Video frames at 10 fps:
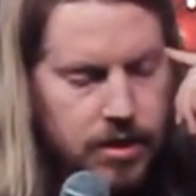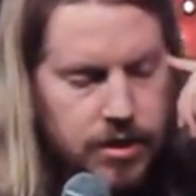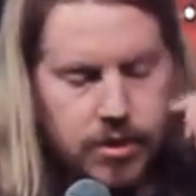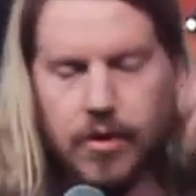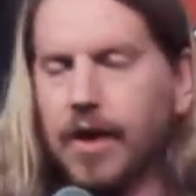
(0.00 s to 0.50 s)

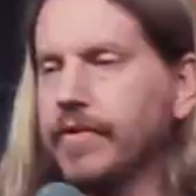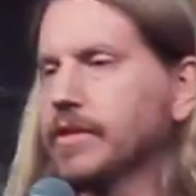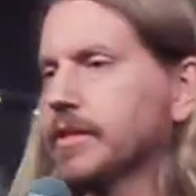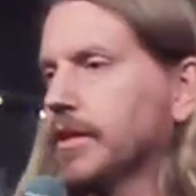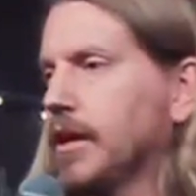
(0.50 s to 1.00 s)
So
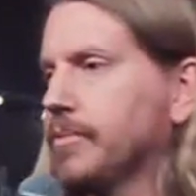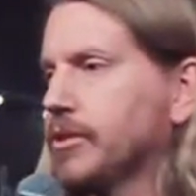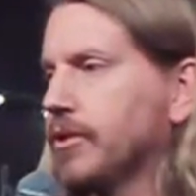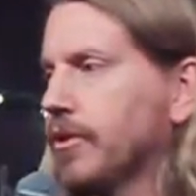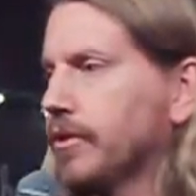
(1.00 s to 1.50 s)
obviously I'm a
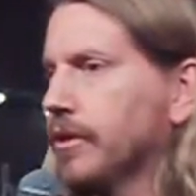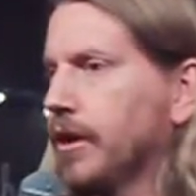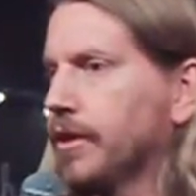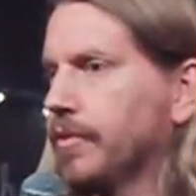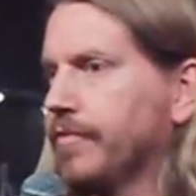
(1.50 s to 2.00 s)
stoner. I
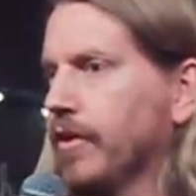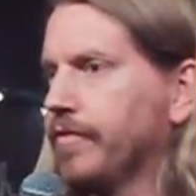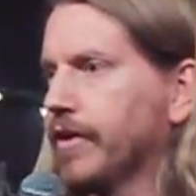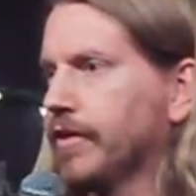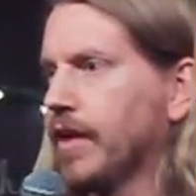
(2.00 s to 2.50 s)
think we've all
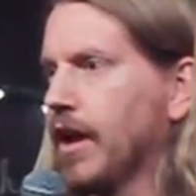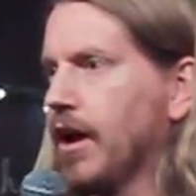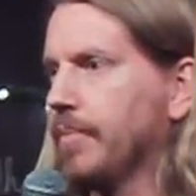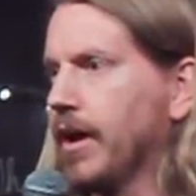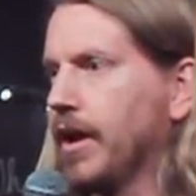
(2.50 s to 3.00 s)
figured that
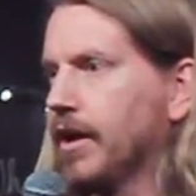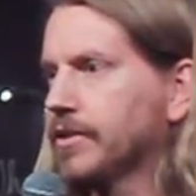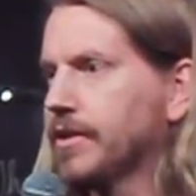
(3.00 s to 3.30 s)
out by now.